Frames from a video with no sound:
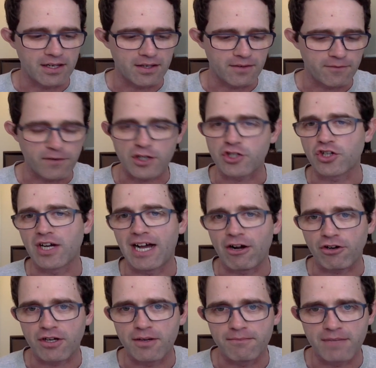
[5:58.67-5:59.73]
functional
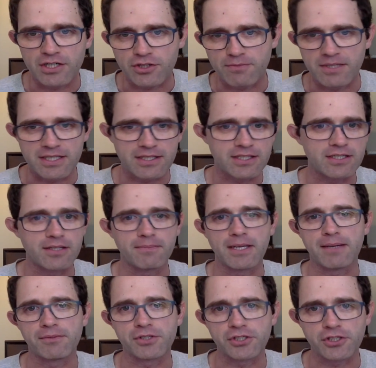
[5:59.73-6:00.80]
outcome measurements to be
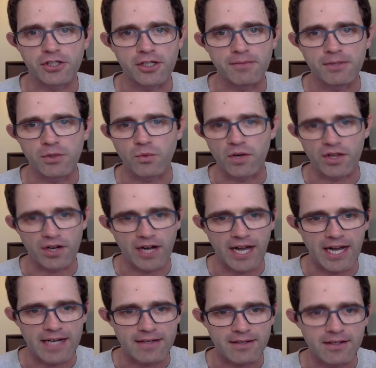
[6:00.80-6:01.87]
able to determine where they're
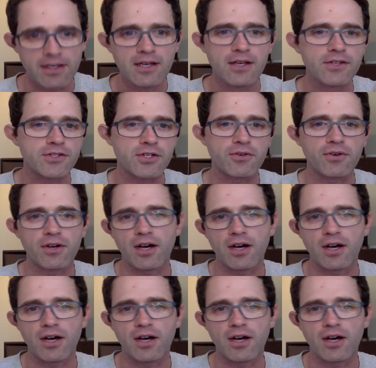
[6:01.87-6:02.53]
at. So